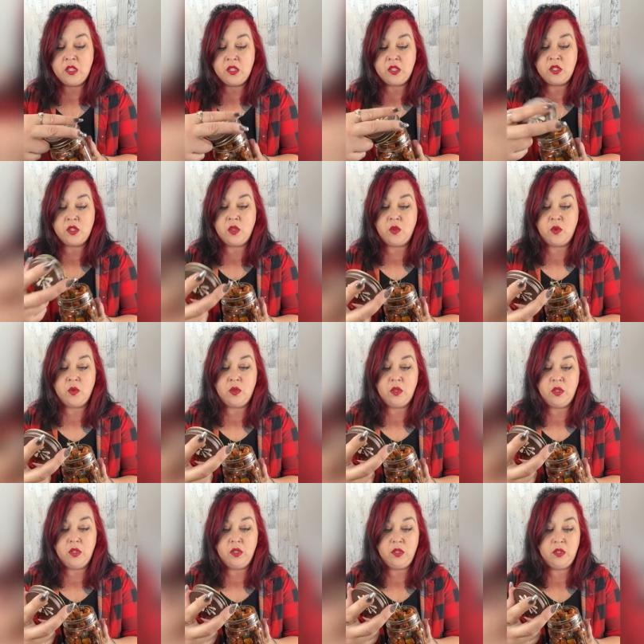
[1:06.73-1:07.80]
So
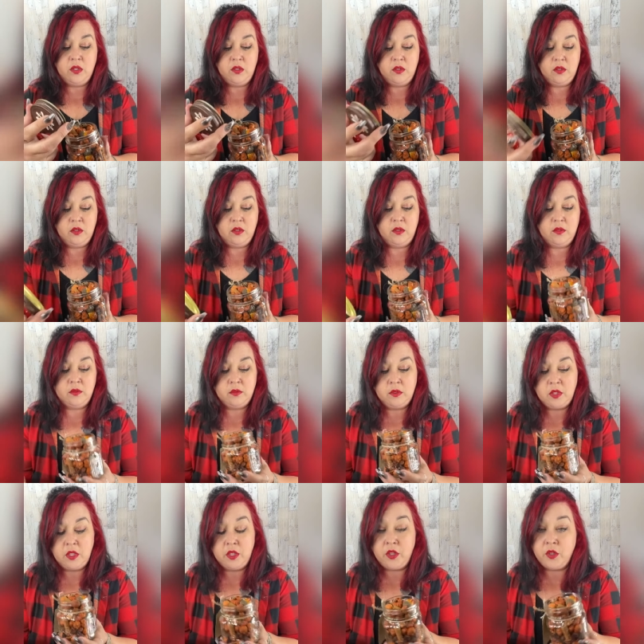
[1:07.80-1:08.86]

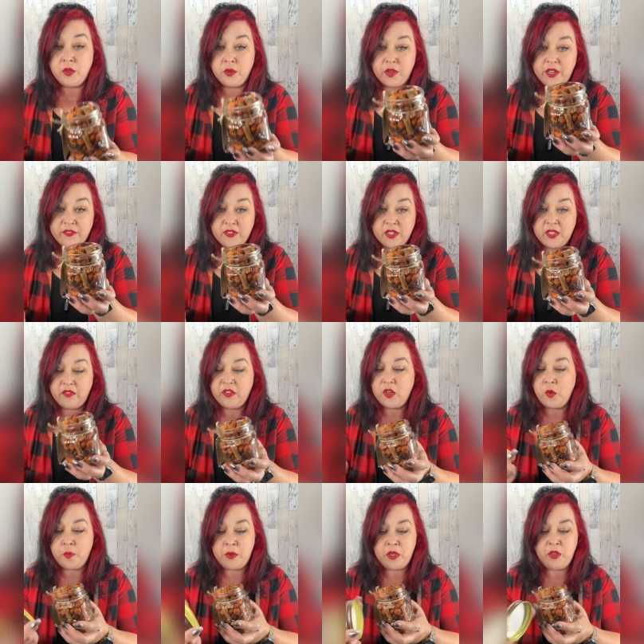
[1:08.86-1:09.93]
you don't have to leave it
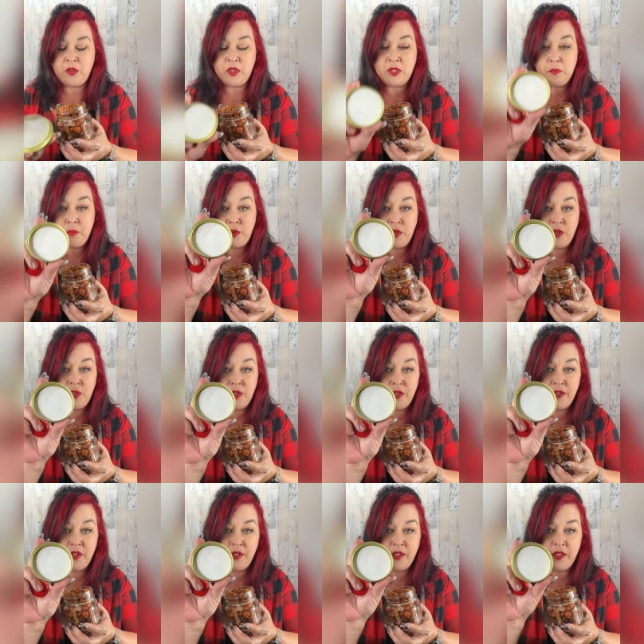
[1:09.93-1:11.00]
open. You can pull
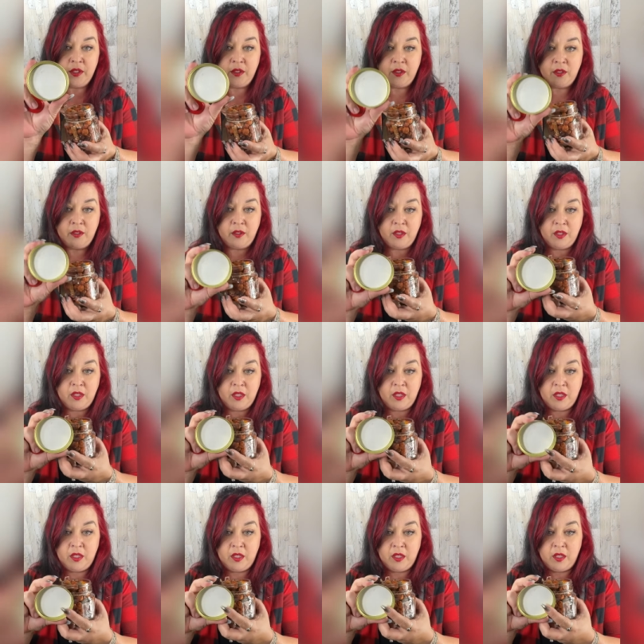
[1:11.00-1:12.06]
the little,
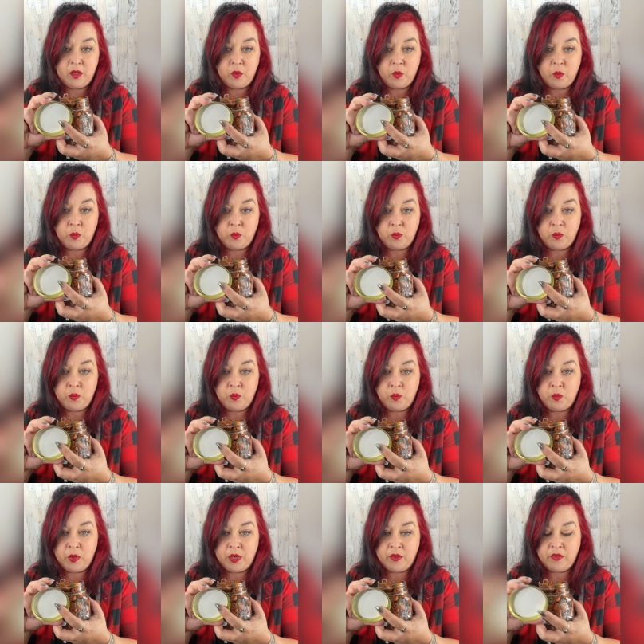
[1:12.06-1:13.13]

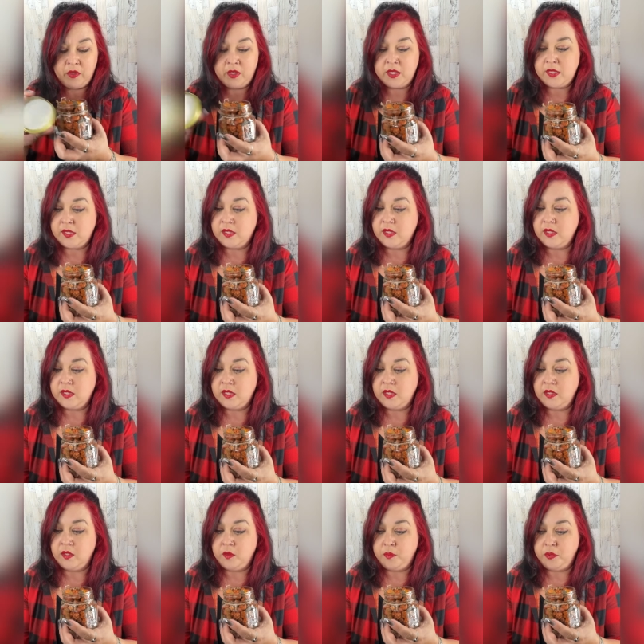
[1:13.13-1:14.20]
whatever this is, the
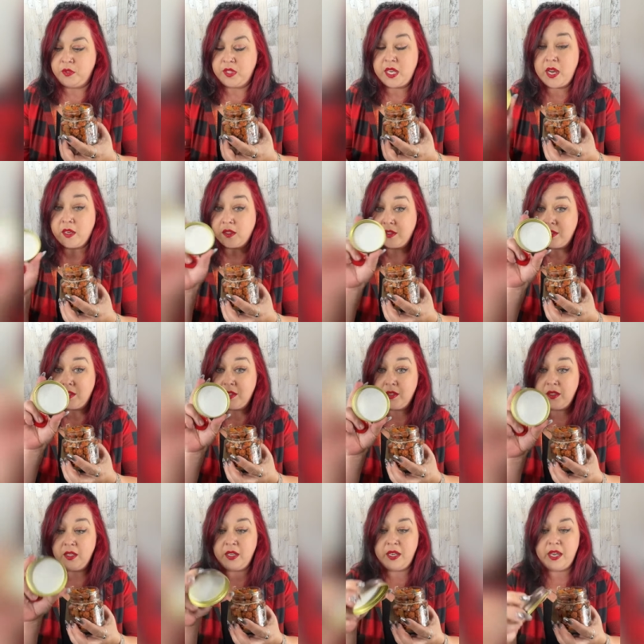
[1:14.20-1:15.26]
little
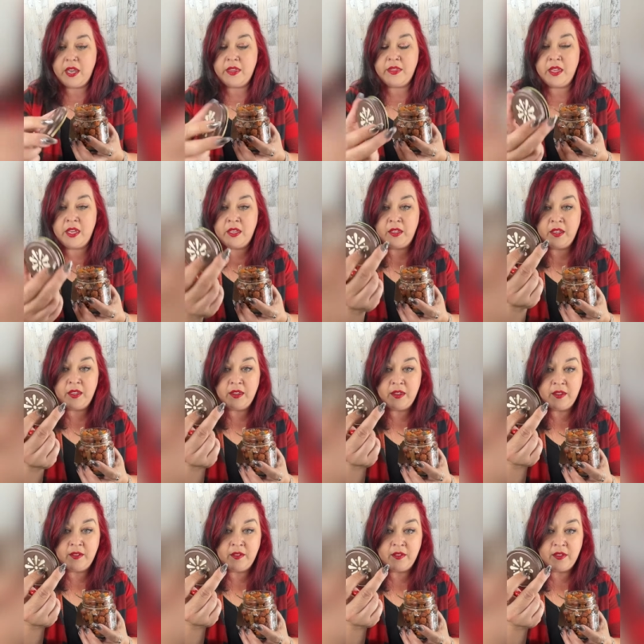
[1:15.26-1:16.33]
protector, and then
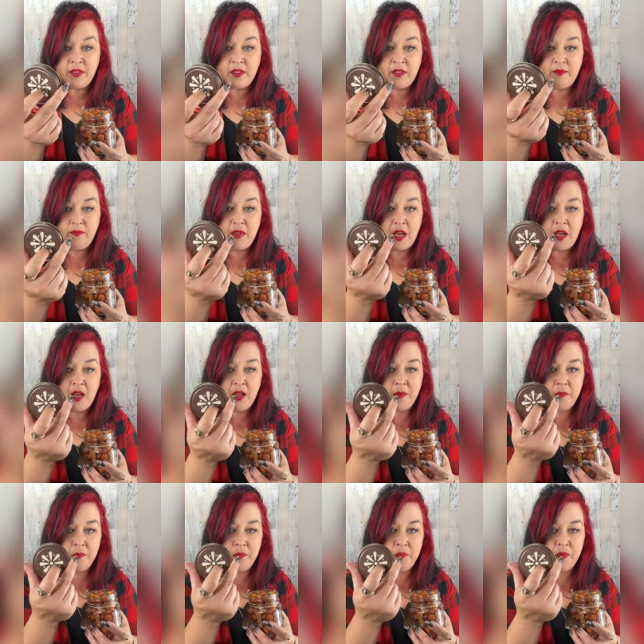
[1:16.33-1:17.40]
the,
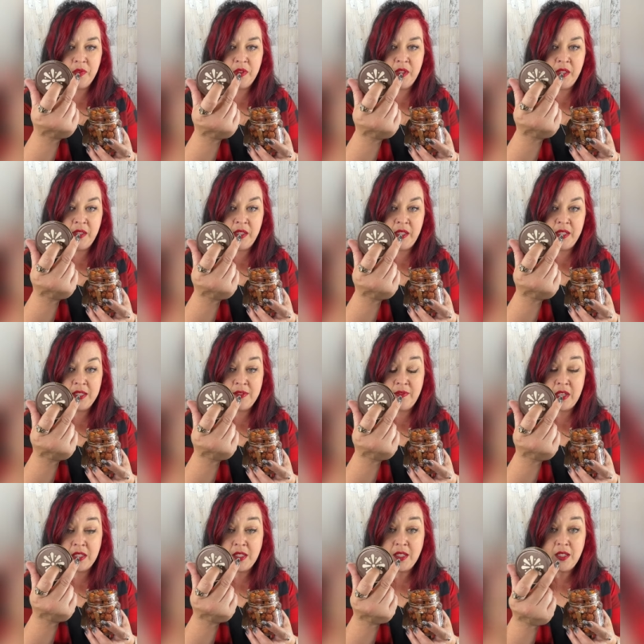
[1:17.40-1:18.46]
um, the lid is
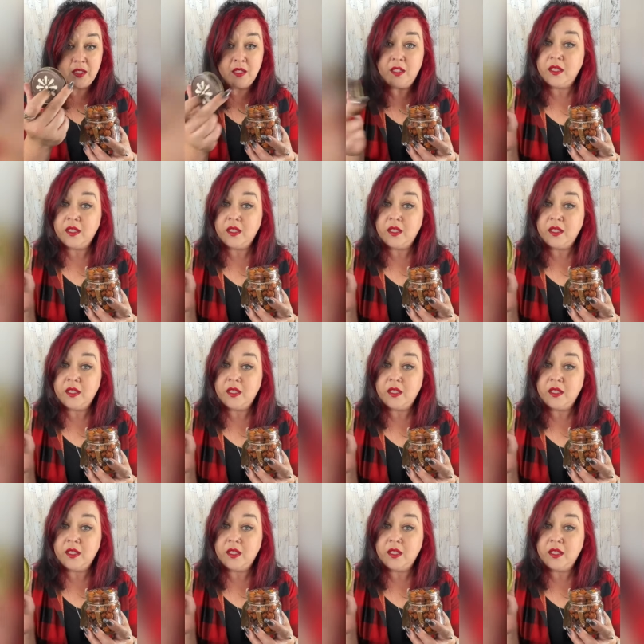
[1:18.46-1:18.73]
vented.